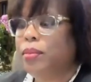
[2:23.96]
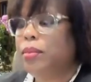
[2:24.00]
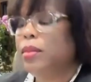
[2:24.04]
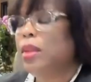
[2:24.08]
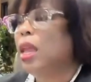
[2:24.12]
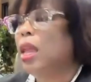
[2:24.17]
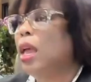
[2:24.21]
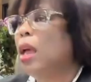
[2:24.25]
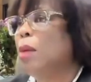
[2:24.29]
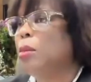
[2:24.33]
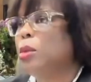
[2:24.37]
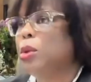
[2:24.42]

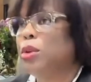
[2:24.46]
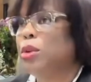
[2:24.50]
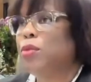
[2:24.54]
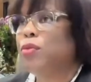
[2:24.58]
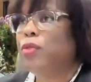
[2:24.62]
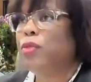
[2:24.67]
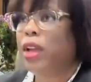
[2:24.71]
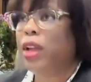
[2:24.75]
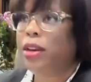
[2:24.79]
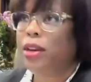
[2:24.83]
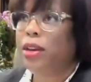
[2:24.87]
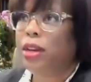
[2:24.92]
I'm going to
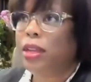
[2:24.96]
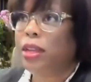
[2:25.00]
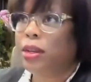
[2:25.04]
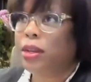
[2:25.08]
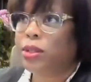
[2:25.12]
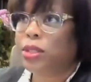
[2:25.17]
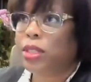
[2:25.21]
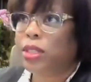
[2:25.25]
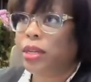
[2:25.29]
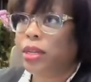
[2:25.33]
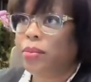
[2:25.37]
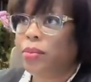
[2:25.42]
find you
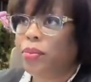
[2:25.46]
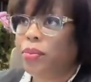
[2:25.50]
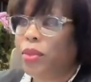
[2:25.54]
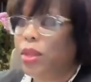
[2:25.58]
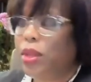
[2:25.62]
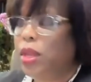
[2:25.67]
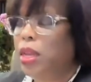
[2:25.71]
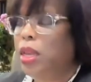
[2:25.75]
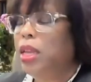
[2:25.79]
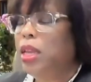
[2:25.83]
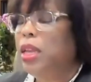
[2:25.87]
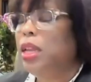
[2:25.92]
guilty.
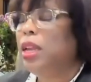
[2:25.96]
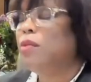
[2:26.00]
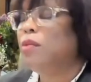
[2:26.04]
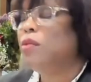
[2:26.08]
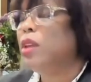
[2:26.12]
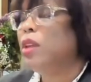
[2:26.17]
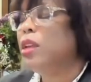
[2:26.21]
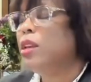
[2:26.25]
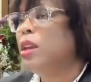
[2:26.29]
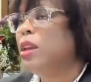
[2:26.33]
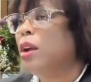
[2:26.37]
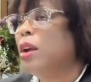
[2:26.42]
If
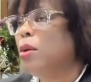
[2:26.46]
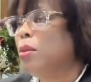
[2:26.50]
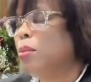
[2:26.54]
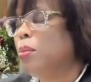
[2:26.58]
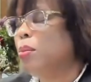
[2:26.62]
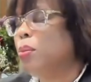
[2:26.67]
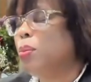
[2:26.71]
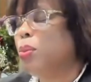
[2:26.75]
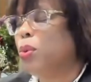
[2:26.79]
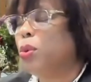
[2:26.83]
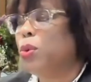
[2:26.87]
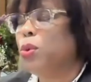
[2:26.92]
they don't
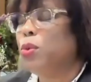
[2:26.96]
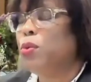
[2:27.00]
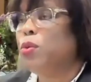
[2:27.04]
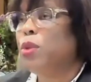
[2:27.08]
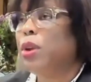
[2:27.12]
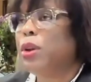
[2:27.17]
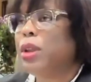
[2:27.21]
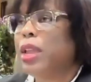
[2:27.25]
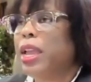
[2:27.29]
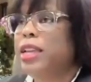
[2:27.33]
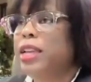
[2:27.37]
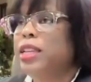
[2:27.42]
prove their
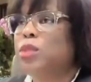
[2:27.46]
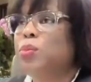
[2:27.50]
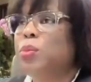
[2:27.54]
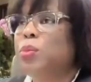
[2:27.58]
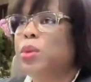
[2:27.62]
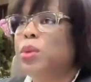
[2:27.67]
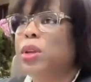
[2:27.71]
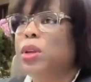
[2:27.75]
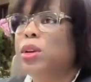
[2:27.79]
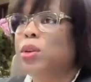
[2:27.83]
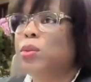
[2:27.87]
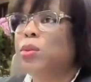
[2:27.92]
case
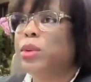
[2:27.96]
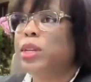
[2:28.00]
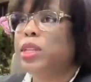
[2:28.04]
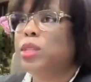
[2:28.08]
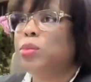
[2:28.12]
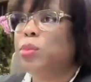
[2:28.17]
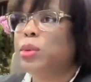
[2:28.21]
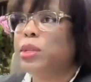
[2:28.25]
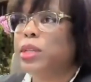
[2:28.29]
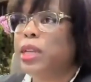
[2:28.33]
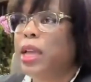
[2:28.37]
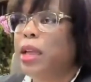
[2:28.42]
beyond a
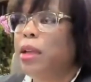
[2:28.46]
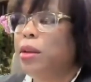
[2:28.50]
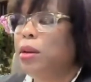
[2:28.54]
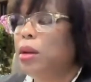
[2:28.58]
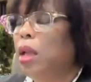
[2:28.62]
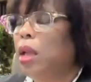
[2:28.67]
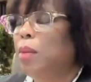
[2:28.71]
reasonable doubt,